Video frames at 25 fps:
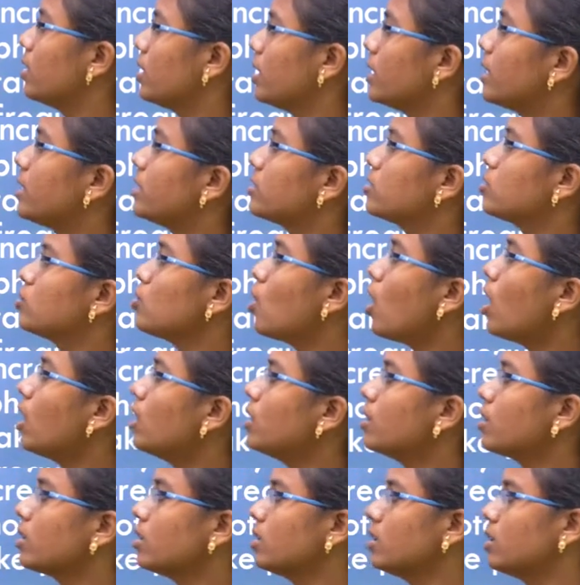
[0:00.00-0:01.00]
it is
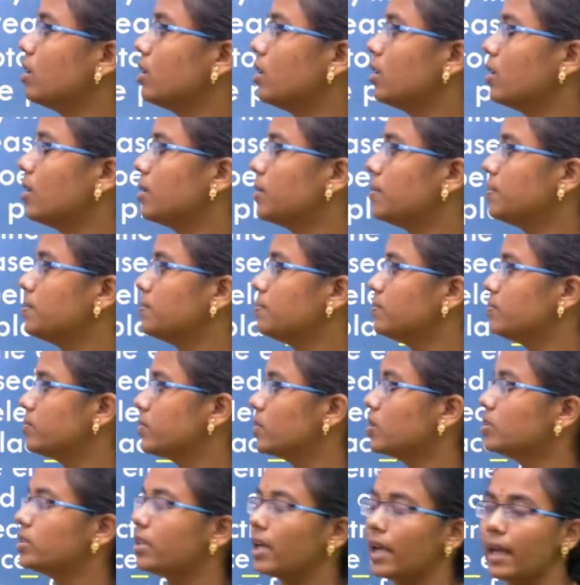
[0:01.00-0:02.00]
not,
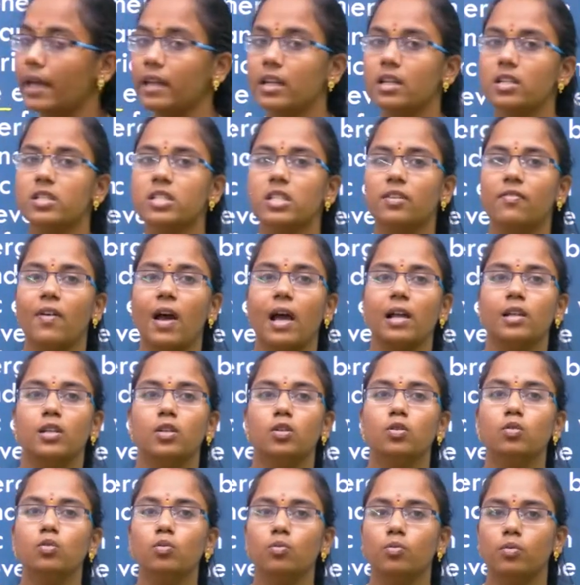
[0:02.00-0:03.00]
the energy
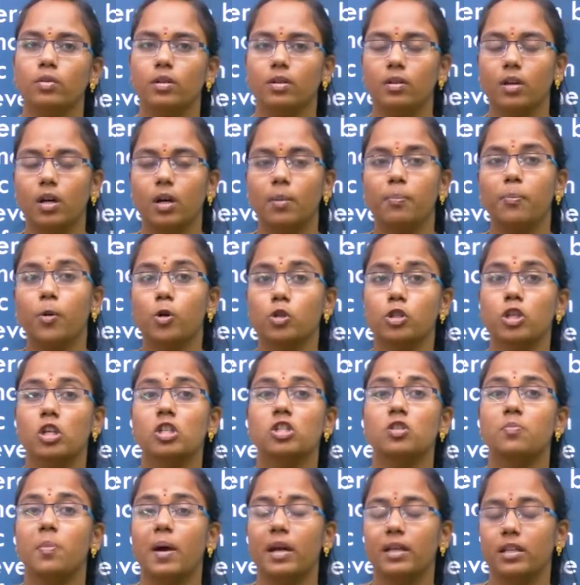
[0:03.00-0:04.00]
value
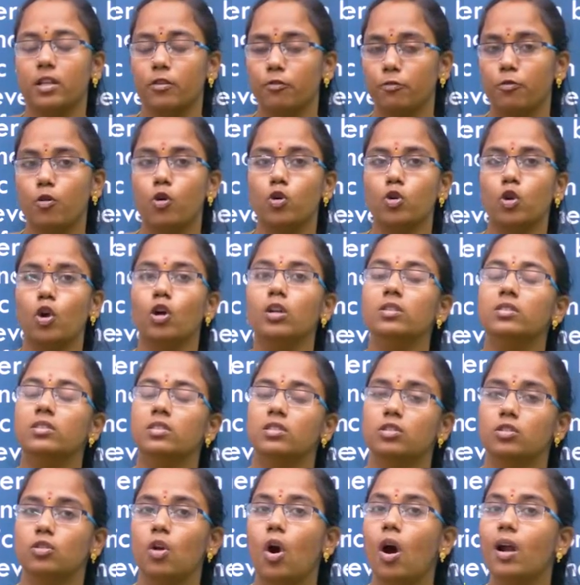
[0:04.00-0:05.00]
possessed by the photons
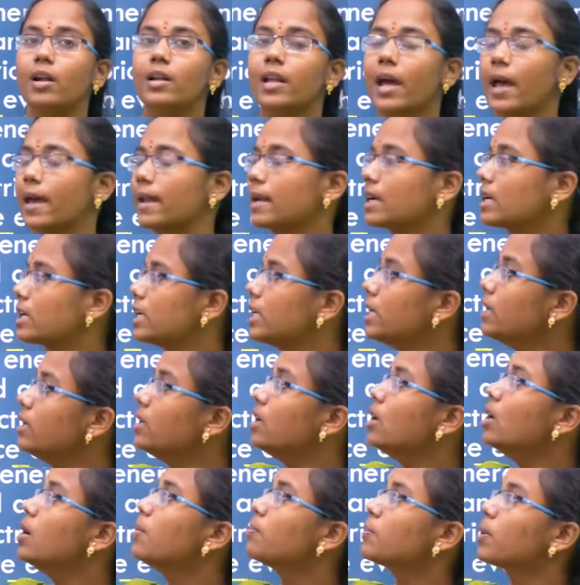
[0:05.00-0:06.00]
is not directly
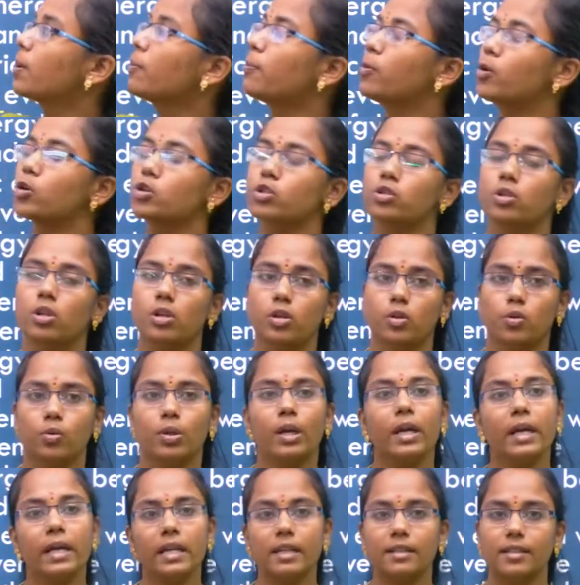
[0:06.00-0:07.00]
proportional to
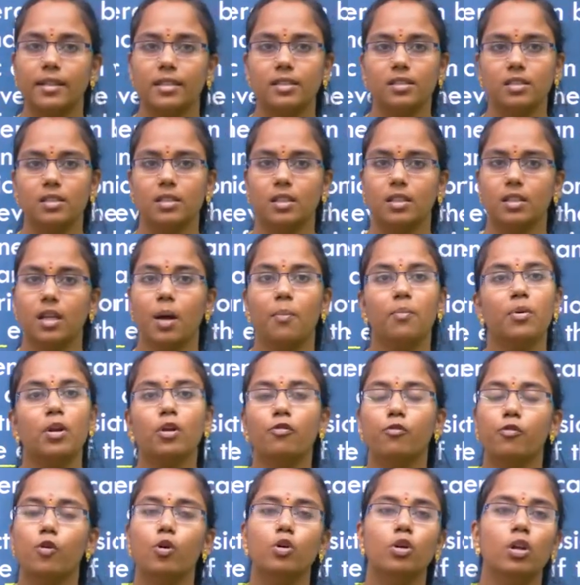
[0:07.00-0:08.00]
the intensity. Number
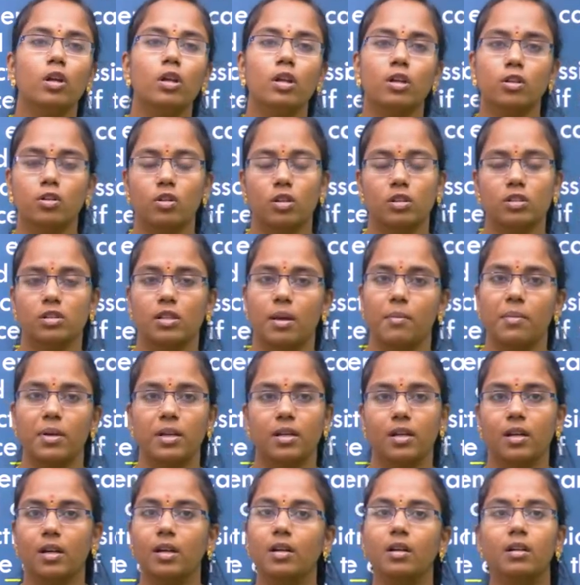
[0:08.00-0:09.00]
of photoelectrons
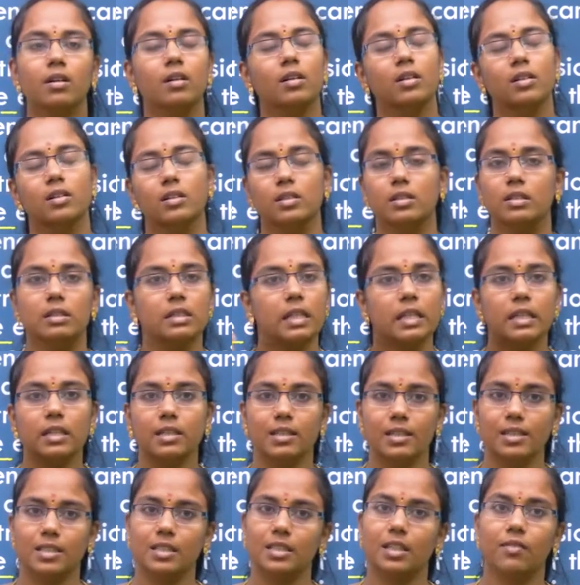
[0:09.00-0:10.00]
emitted is
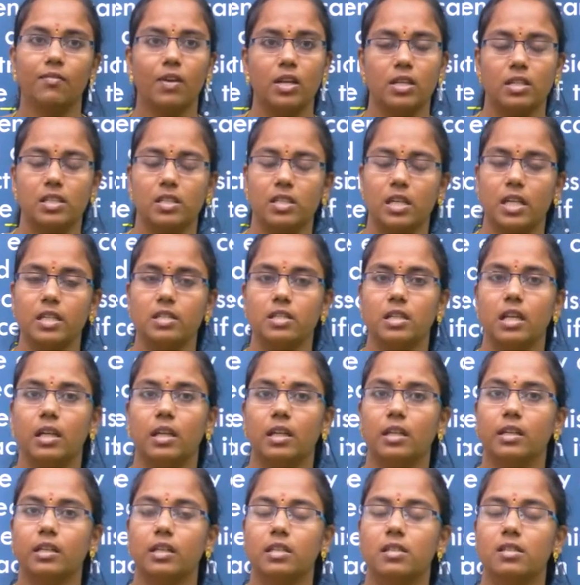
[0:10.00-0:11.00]
increasing when you change
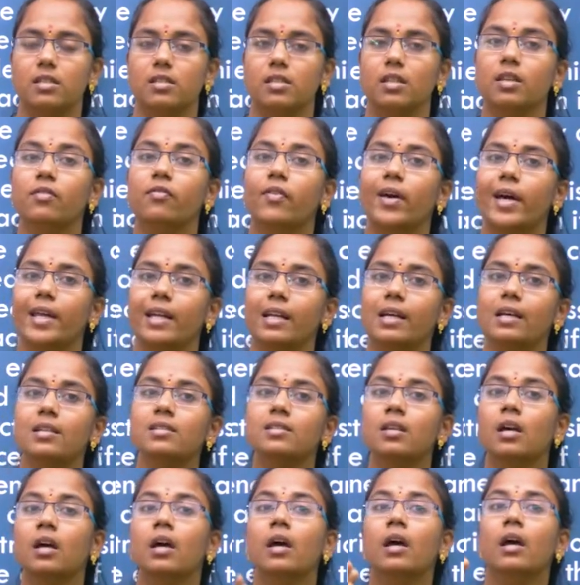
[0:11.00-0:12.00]
the intensity,
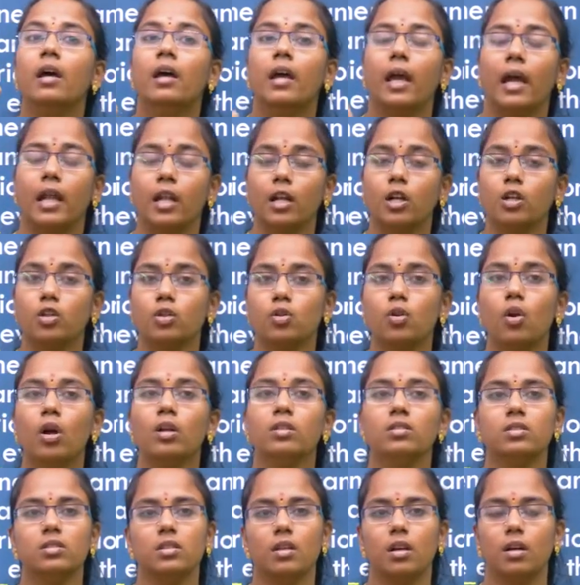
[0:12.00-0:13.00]
whereas
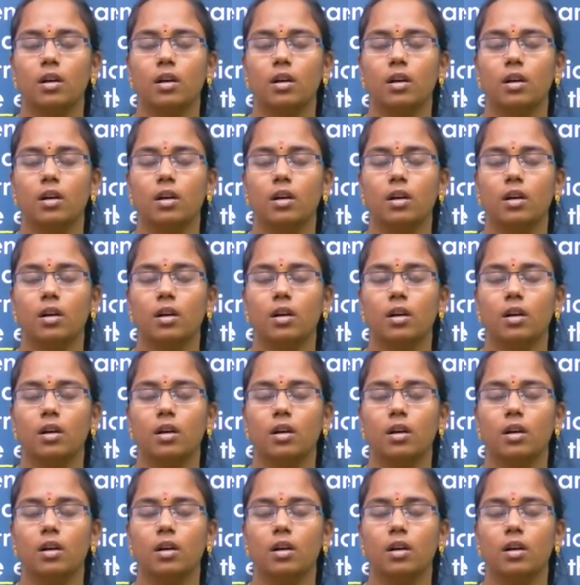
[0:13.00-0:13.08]
electrons,